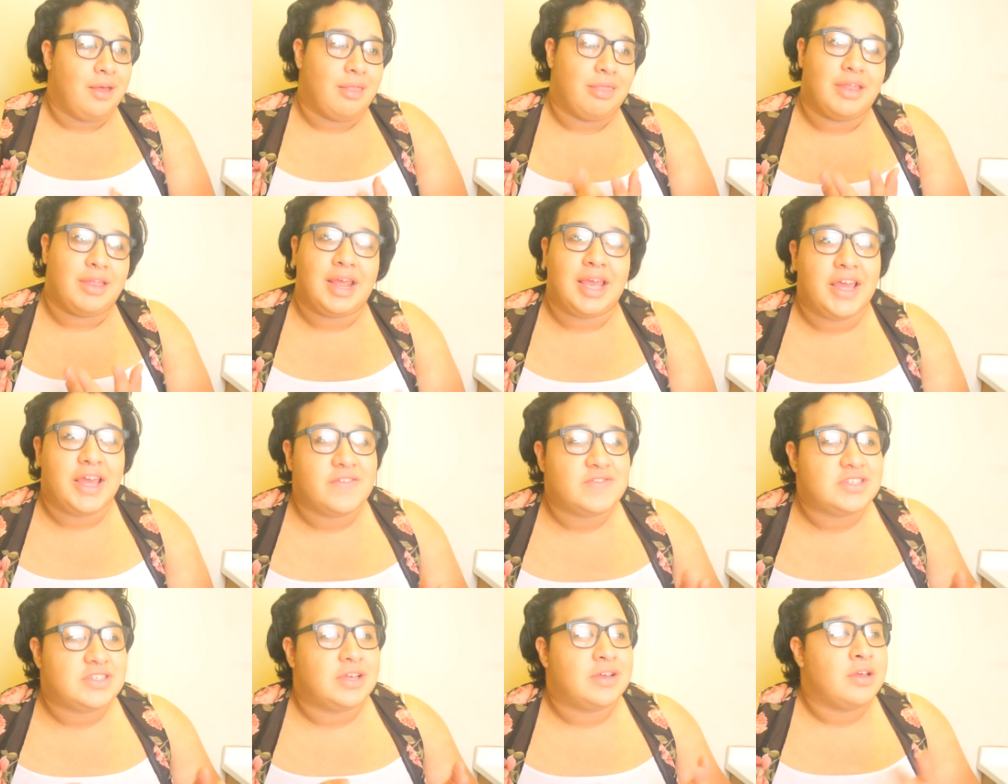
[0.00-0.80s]
Then I
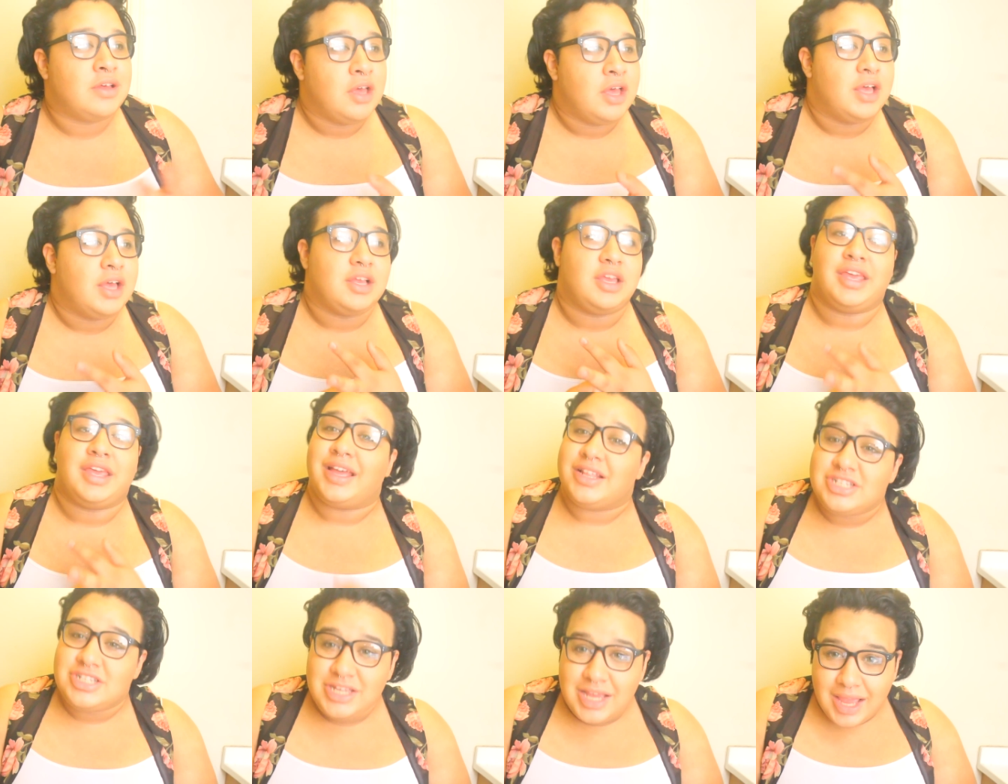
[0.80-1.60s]
have to
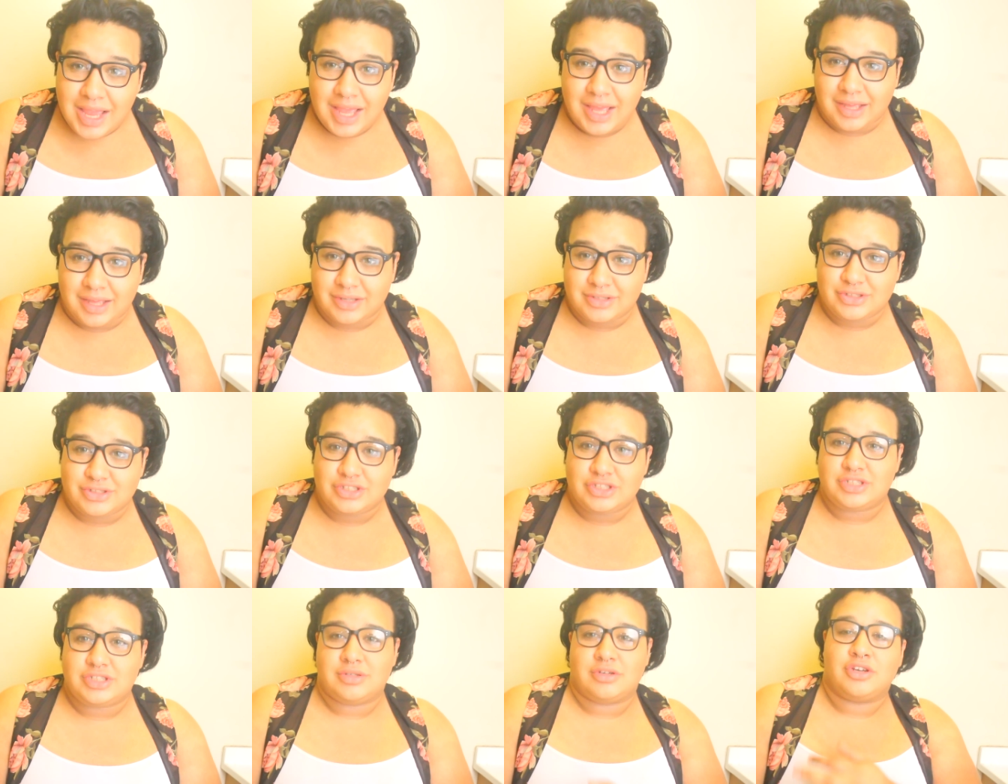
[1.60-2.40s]
get
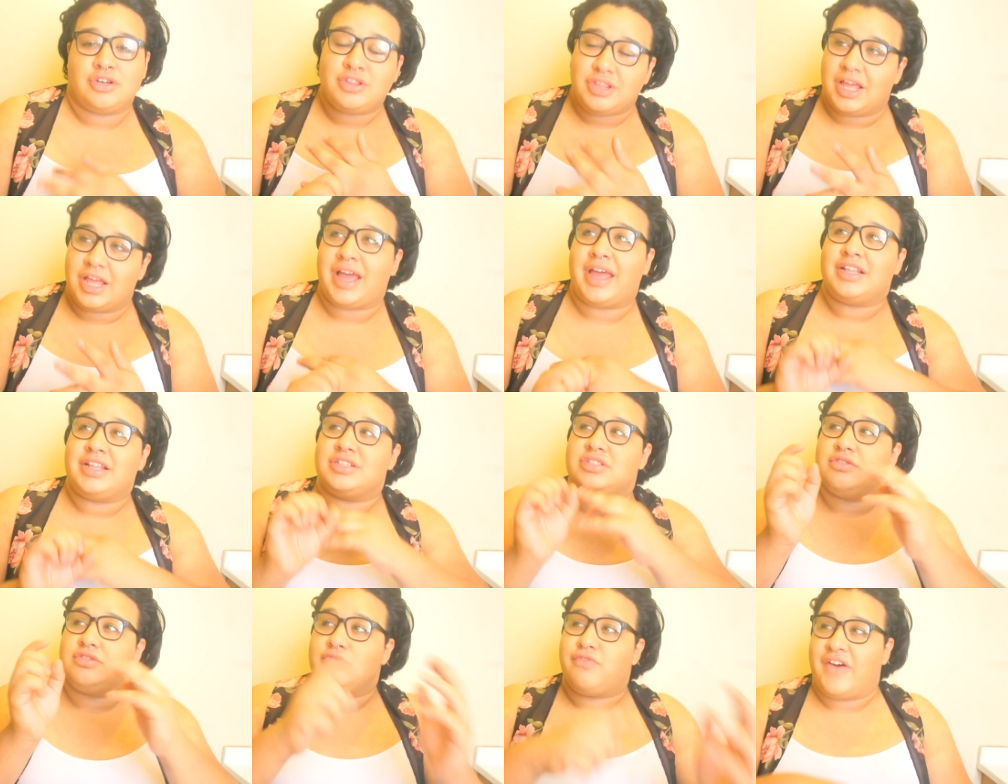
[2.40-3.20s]
changed. Good thing I
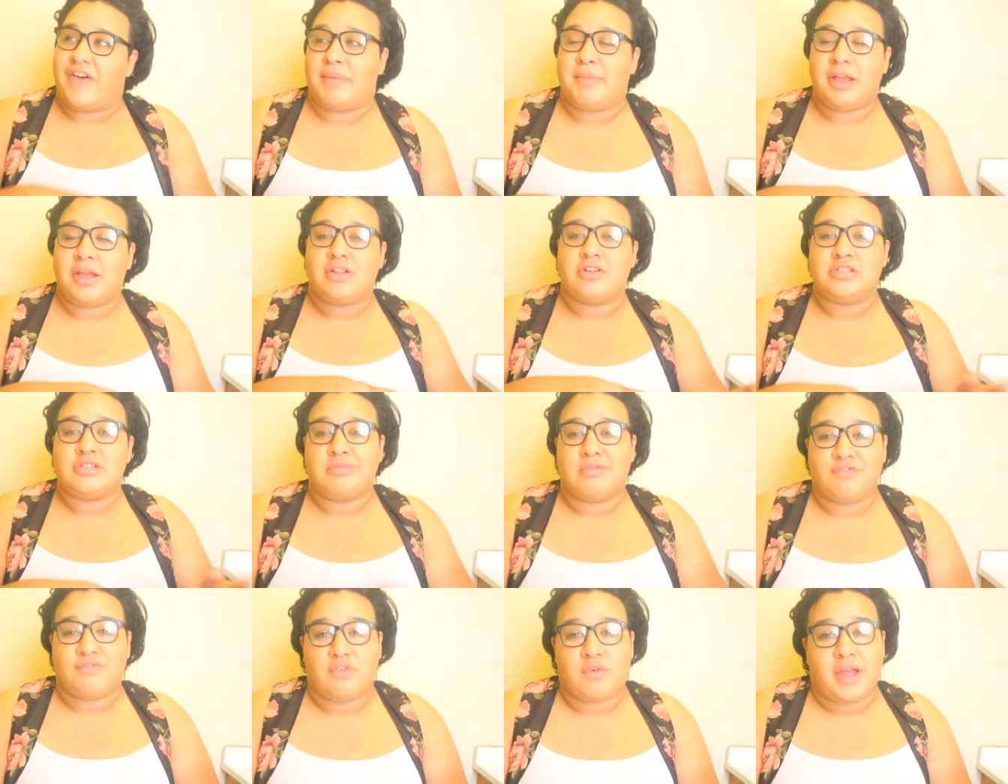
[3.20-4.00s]
find my clothes
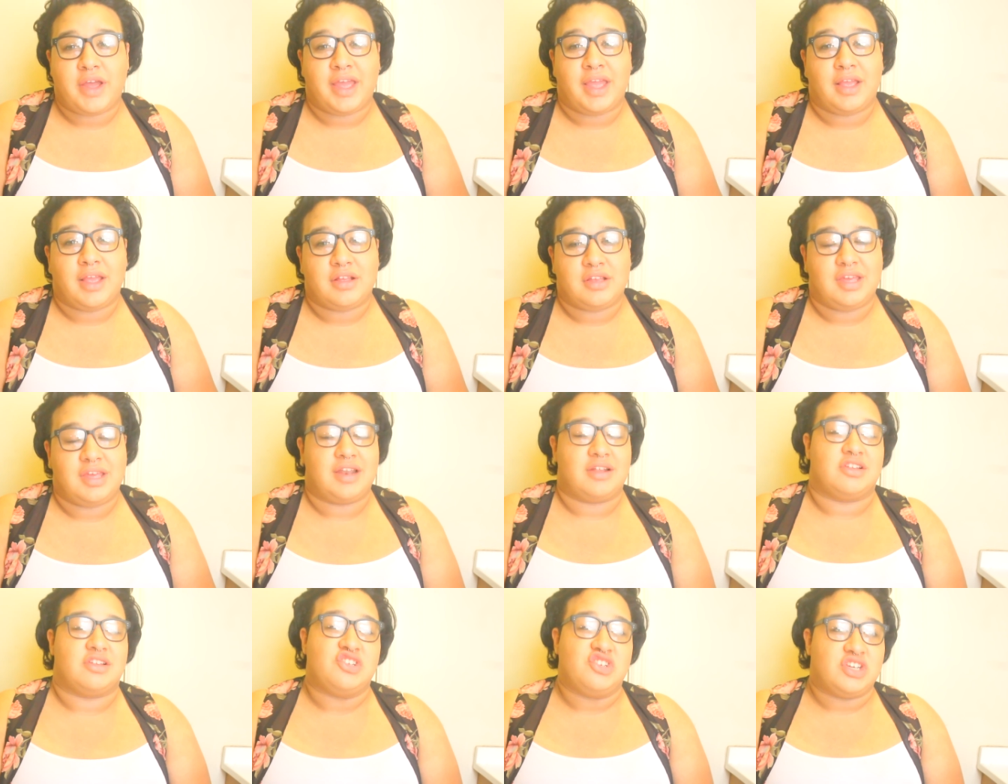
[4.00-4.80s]
before I get
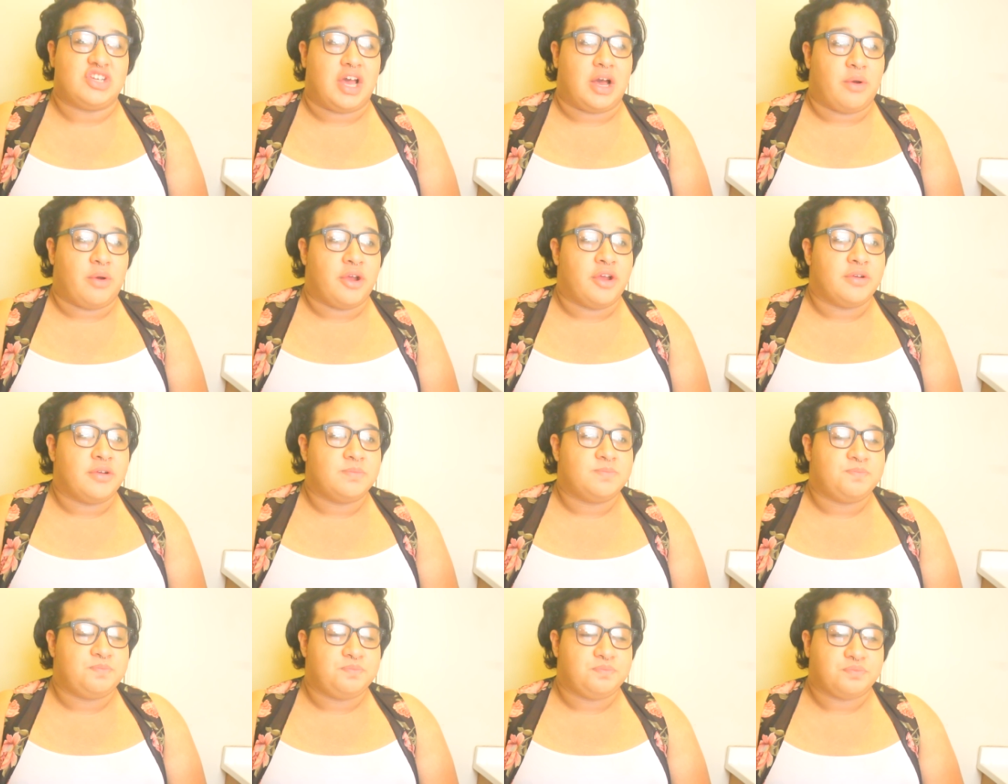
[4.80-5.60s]
in the shower.
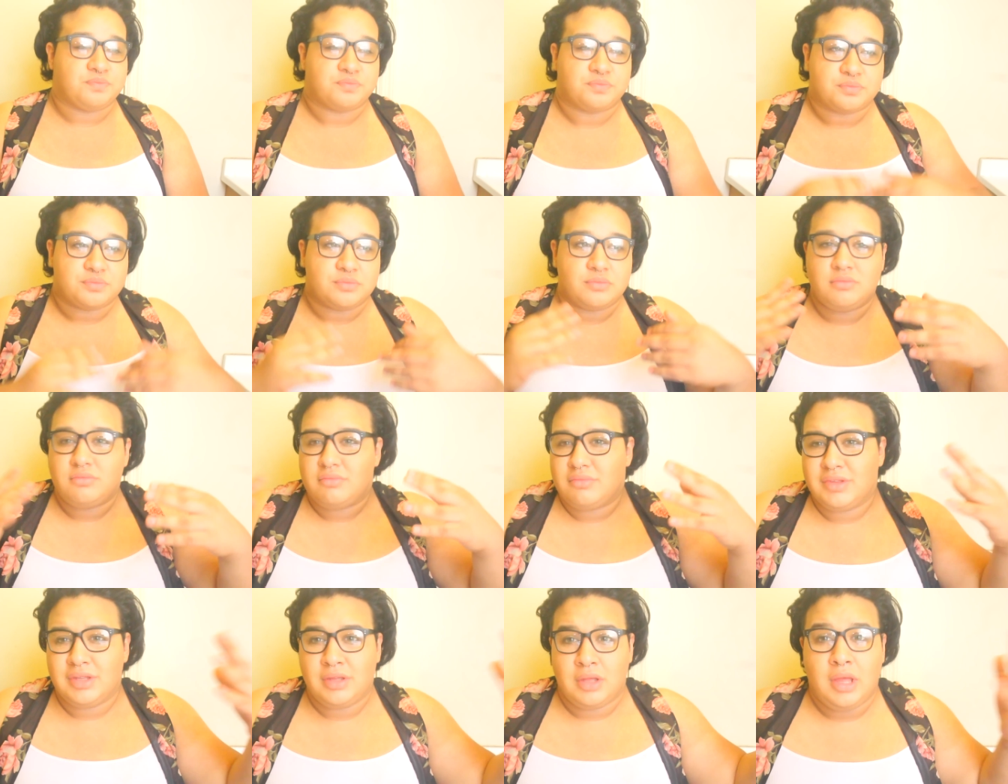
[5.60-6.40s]

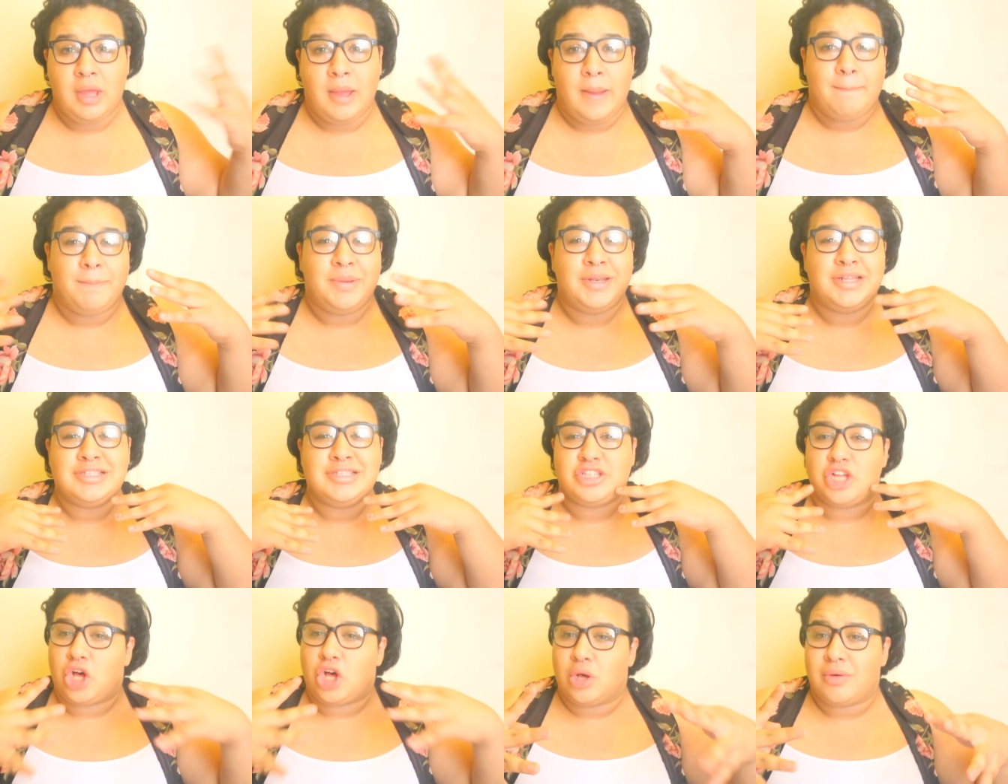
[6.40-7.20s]
But
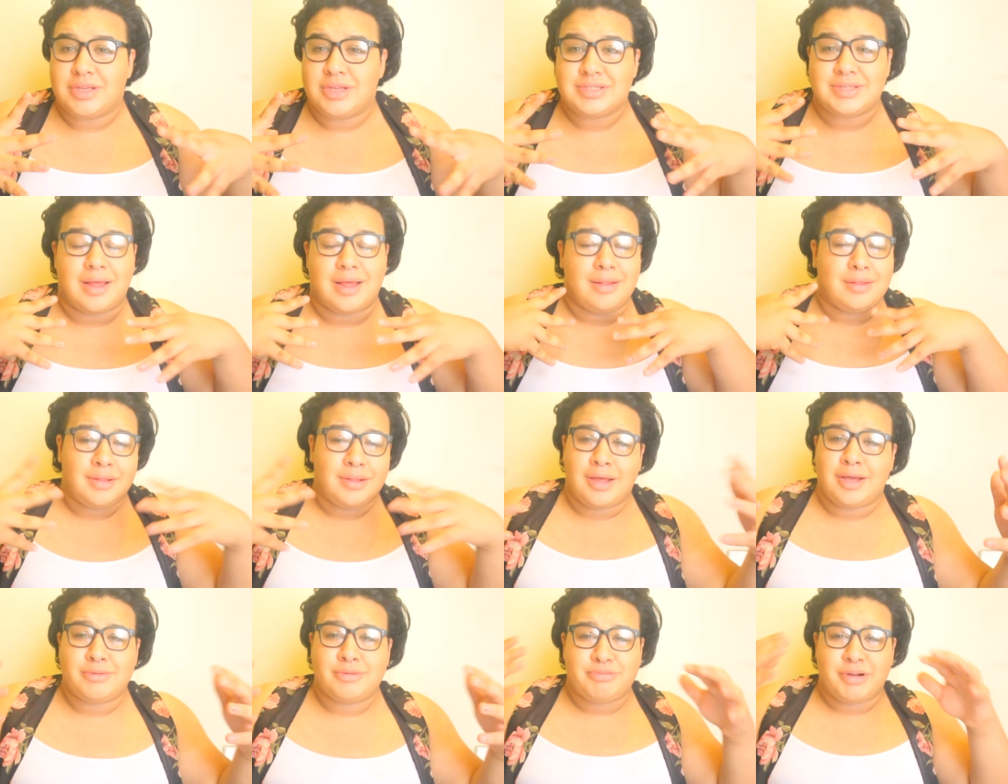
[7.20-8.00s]
it's always a
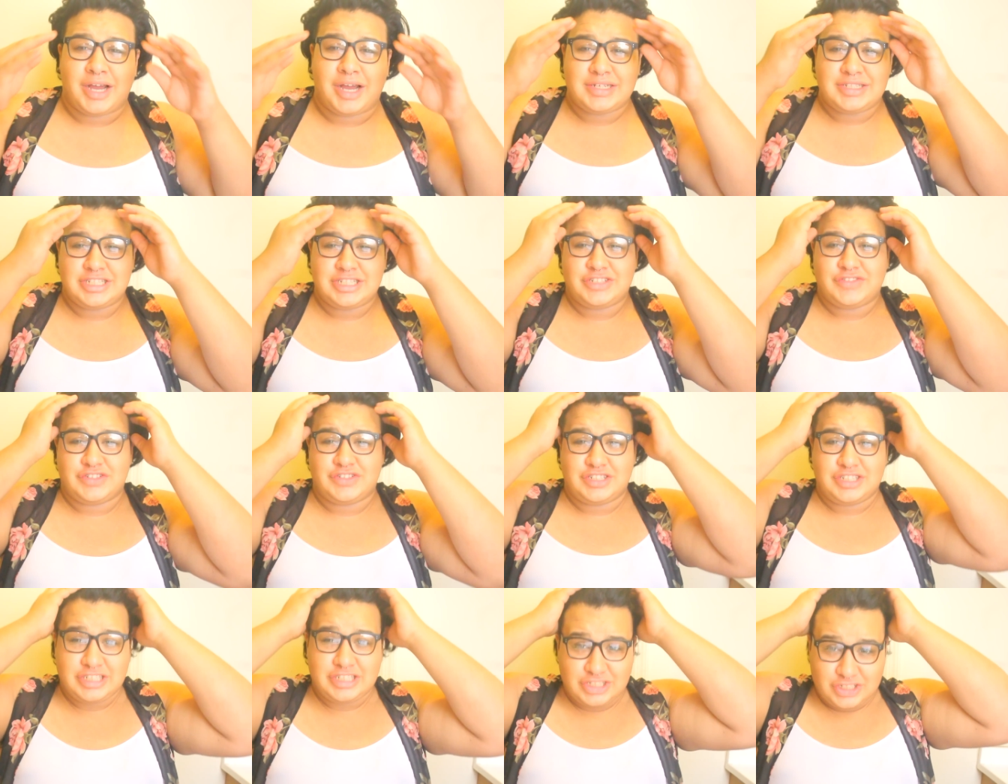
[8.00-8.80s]
long process for
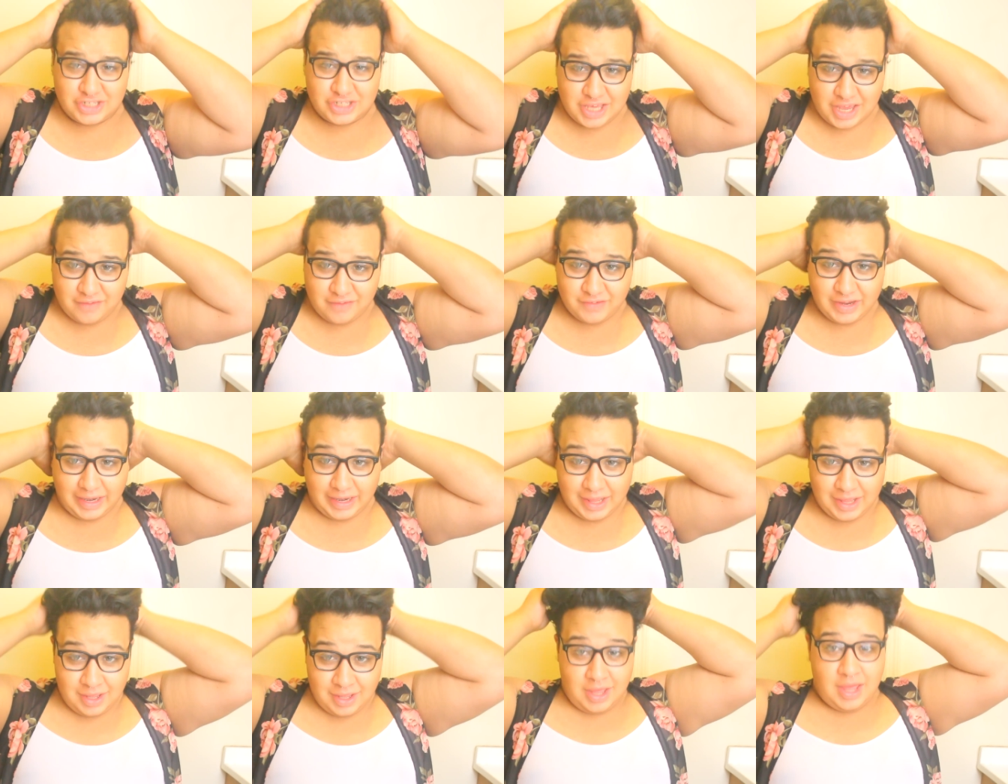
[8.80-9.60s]
Cesar to get
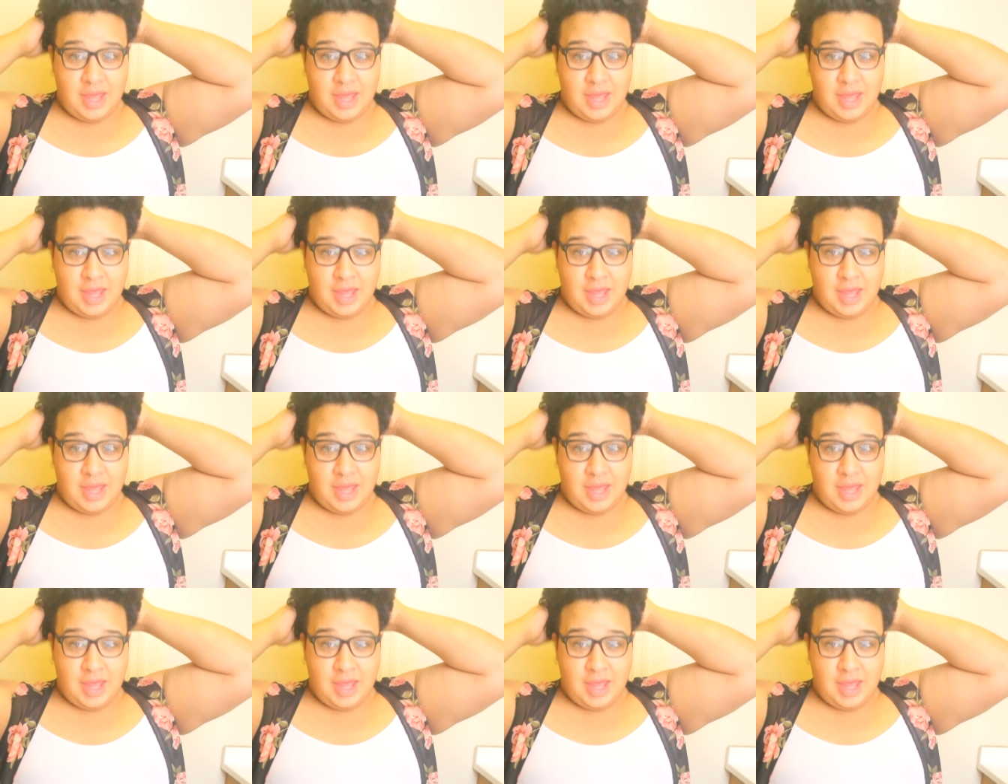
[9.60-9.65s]
ready,